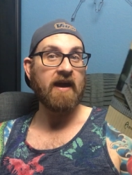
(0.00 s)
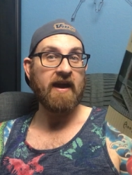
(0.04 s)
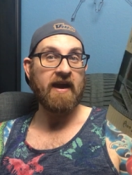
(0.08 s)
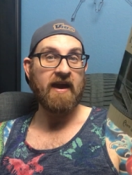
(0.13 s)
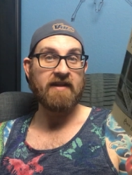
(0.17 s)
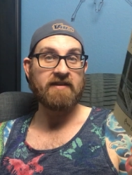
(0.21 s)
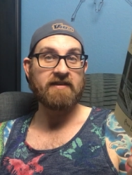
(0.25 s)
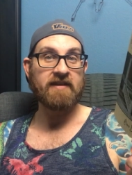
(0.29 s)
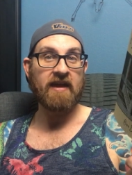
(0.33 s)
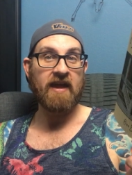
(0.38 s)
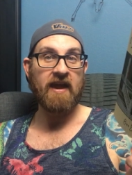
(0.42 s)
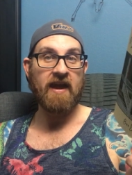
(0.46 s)
I
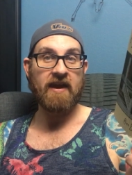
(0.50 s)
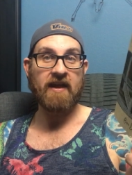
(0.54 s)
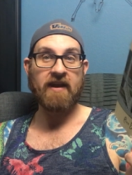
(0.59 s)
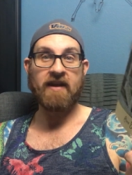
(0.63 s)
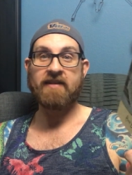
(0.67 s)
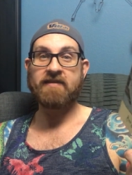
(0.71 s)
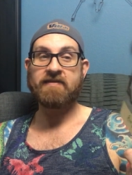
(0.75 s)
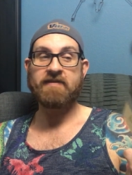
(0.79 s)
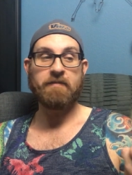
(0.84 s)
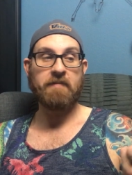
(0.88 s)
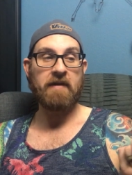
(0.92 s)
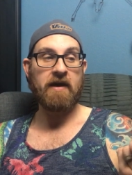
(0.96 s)
had to get it.
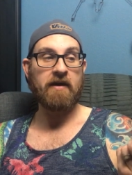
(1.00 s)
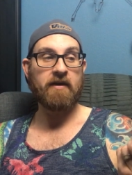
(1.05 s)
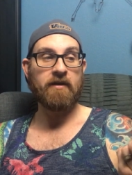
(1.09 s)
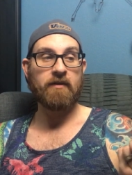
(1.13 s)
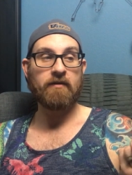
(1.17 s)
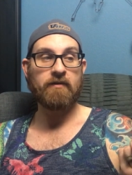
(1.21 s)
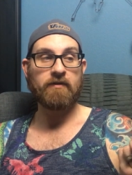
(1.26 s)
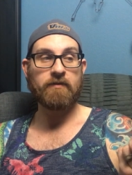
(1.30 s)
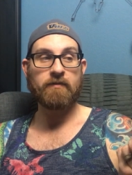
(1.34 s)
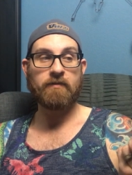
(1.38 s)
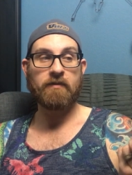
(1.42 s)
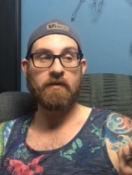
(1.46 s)
It's about an
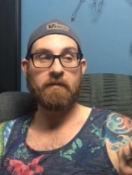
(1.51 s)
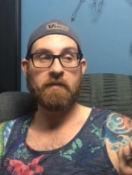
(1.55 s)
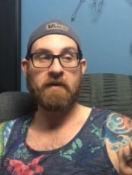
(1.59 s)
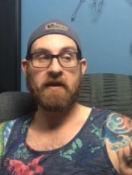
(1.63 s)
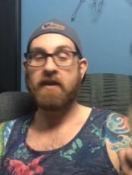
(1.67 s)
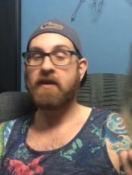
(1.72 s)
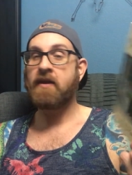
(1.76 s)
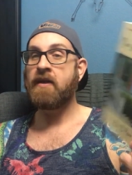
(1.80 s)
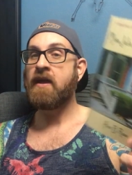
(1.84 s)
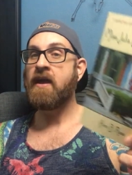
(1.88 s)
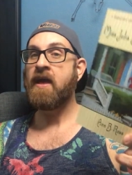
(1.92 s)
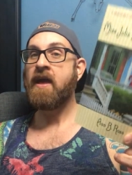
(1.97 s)
old
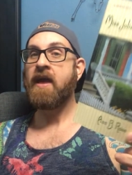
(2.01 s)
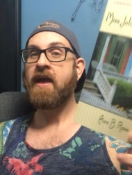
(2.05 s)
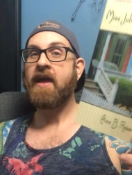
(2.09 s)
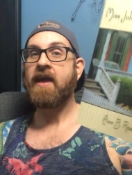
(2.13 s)
woman.